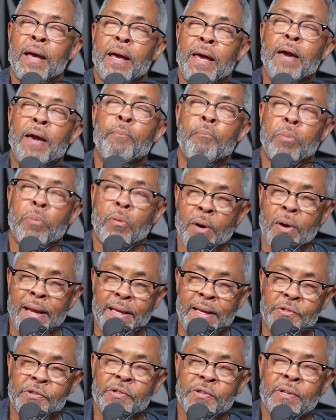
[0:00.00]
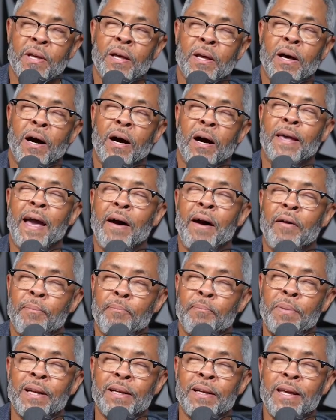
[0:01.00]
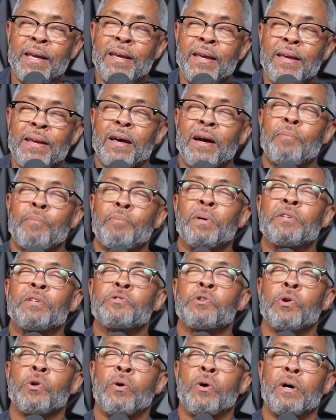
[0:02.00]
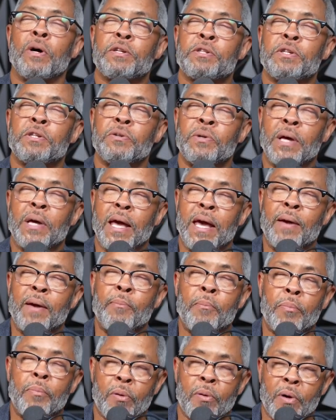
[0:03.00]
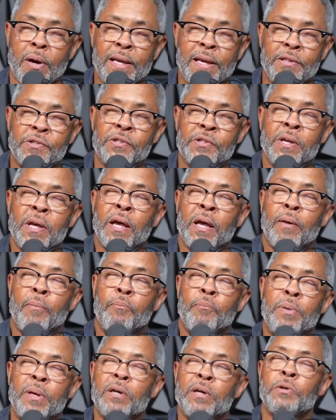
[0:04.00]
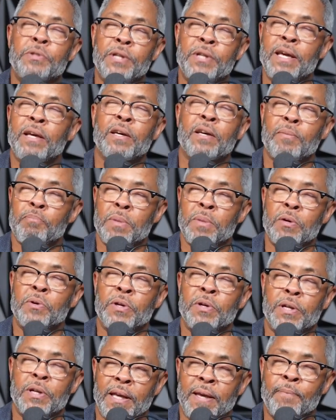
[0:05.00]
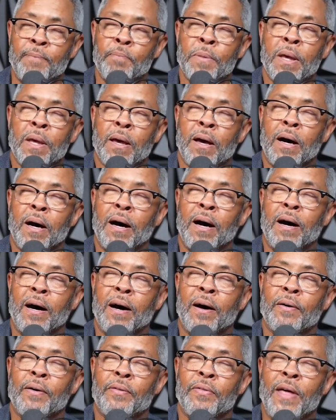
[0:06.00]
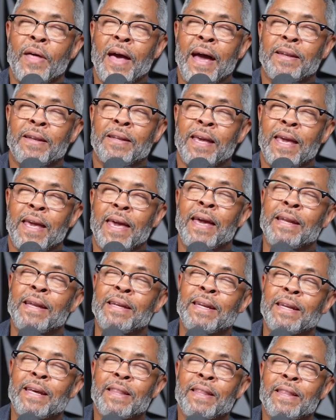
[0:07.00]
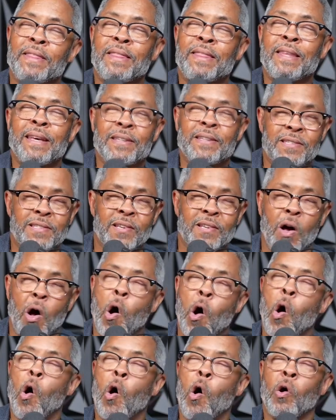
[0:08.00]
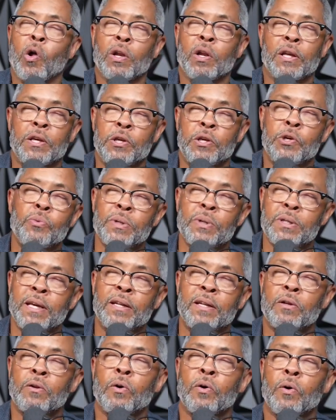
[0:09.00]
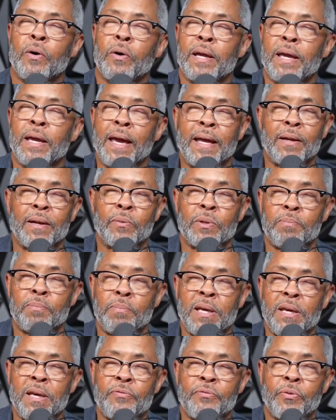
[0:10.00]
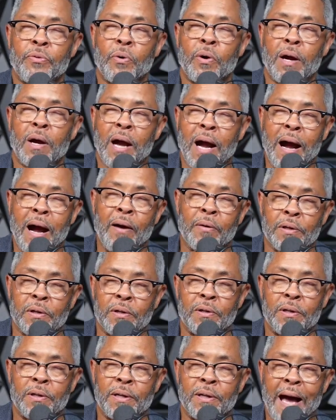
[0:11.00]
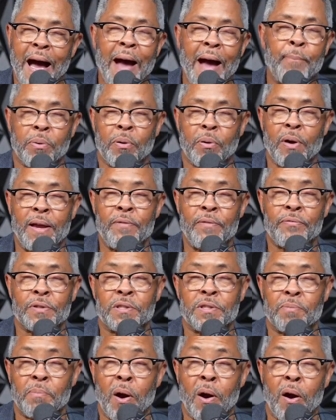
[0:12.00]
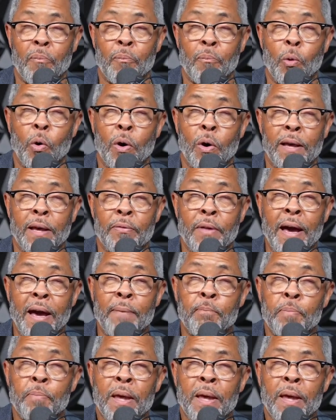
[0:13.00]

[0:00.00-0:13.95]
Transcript: embrace accountability. Help us, Lord, to embrace building community, that in this all you would get glory and it would be for our good. I pray for tomorrow morning that